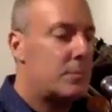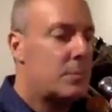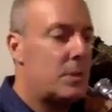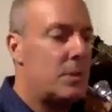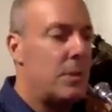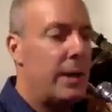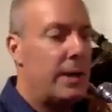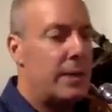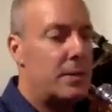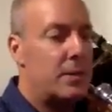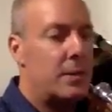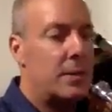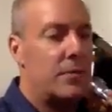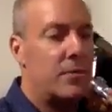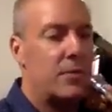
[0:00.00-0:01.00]
All right, to
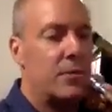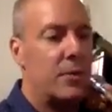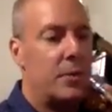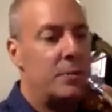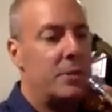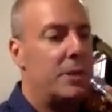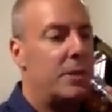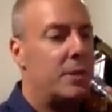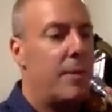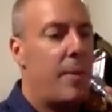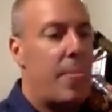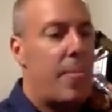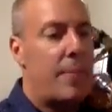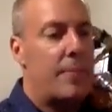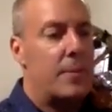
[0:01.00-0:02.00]
confirm it,
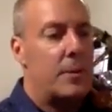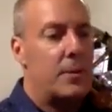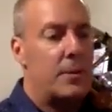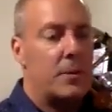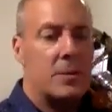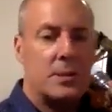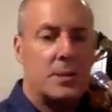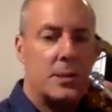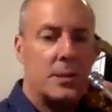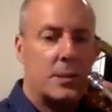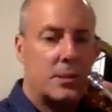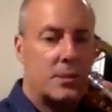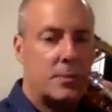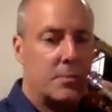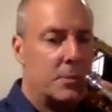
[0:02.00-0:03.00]
you use
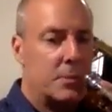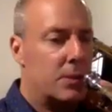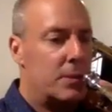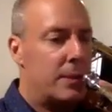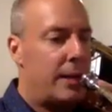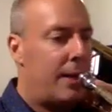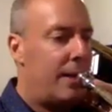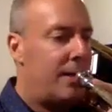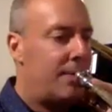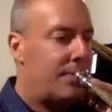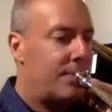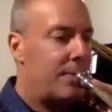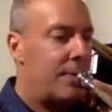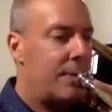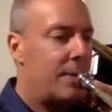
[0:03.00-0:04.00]
this middle F
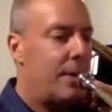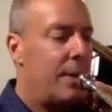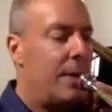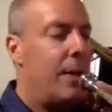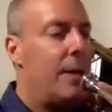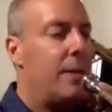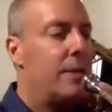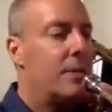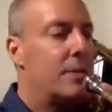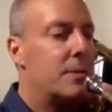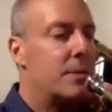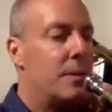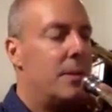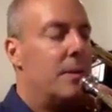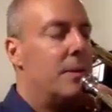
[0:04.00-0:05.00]
and
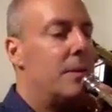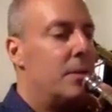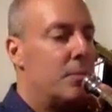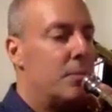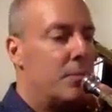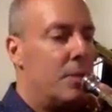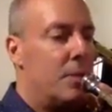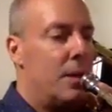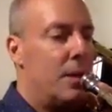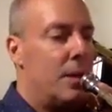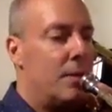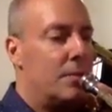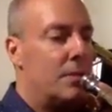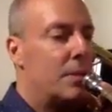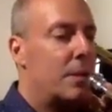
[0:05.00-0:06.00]
you
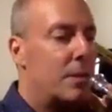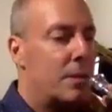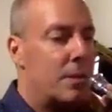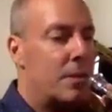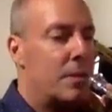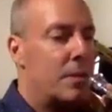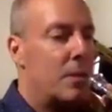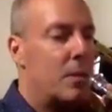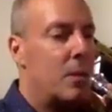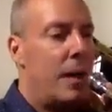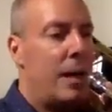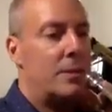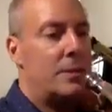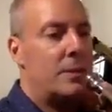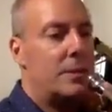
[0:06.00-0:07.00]
go
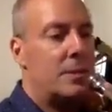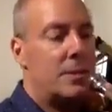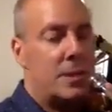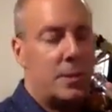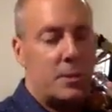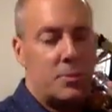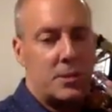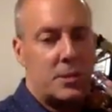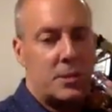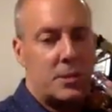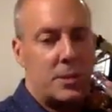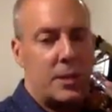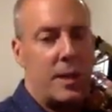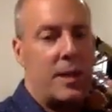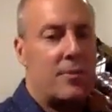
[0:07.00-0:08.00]
out to the sixth
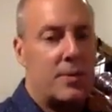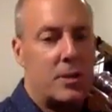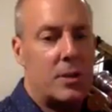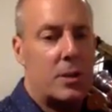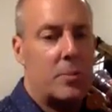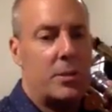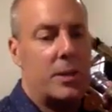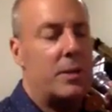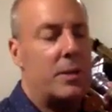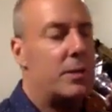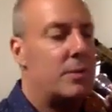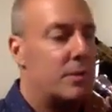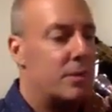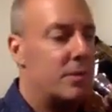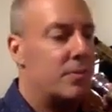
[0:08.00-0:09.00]
position F and you compare the
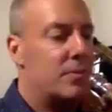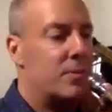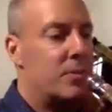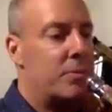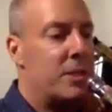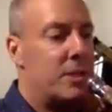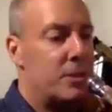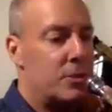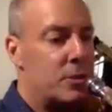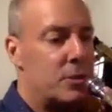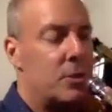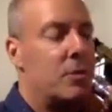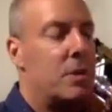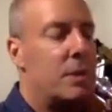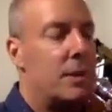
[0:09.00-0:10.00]
two for pitch.
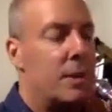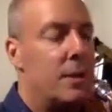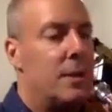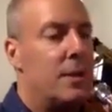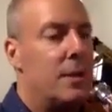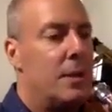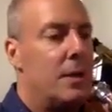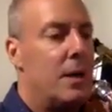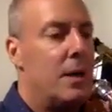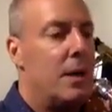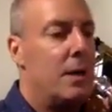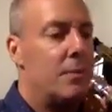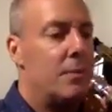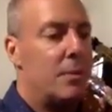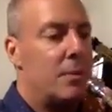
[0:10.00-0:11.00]
You want
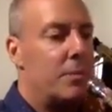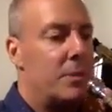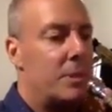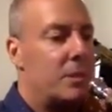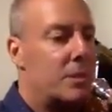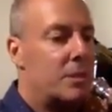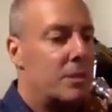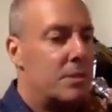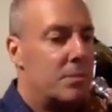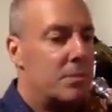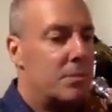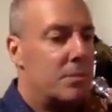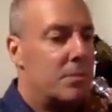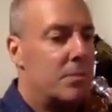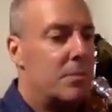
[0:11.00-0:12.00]
the pitch to
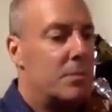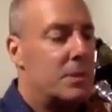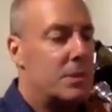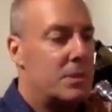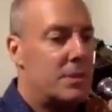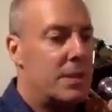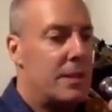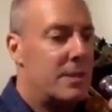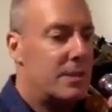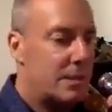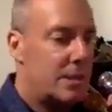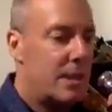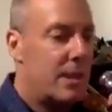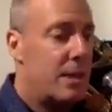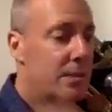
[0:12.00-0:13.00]
stay the
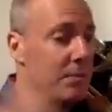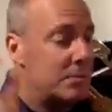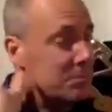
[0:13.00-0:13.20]
same